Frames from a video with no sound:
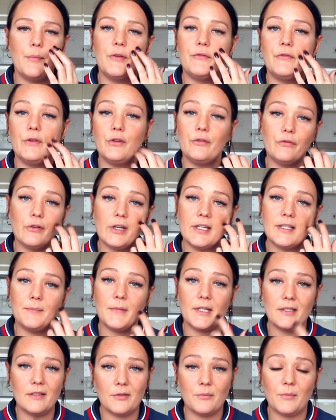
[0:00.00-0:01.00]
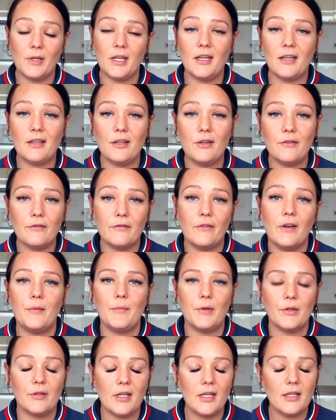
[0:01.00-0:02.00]
feel free to message me. You can find
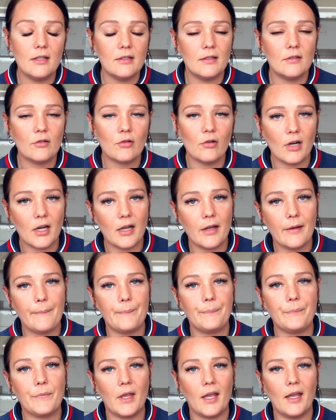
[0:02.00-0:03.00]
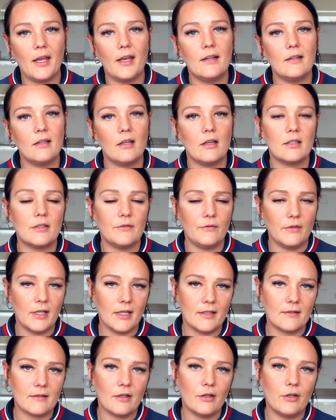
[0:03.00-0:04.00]
me on Instagram at Last
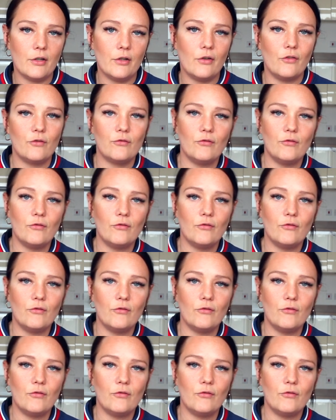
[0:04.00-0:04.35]
Fiasco